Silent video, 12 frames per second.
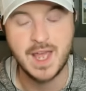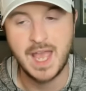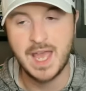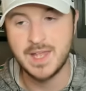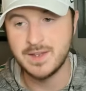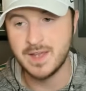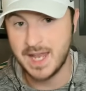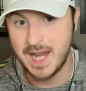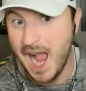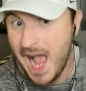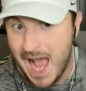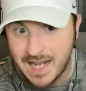and an
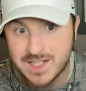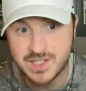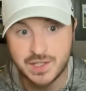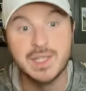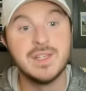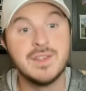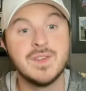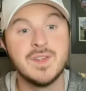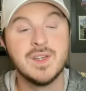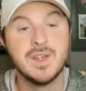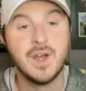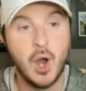excellent
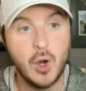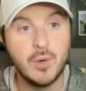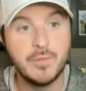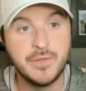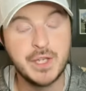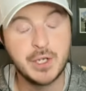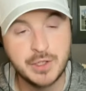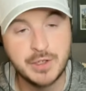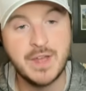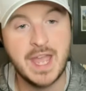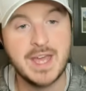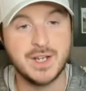home field
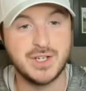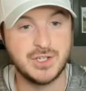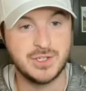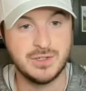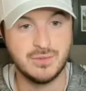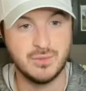advantage,